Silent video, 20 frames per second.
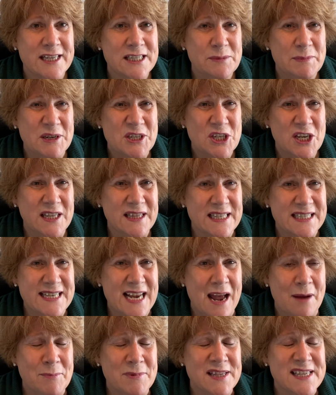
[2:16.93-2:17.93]
especially at the
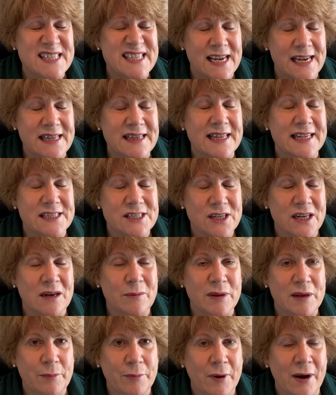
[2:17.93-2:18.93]
top of the site, that's going
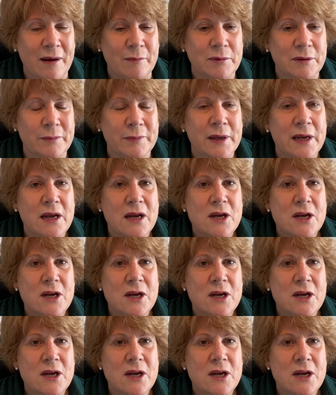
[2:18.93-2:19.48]
to be a problem.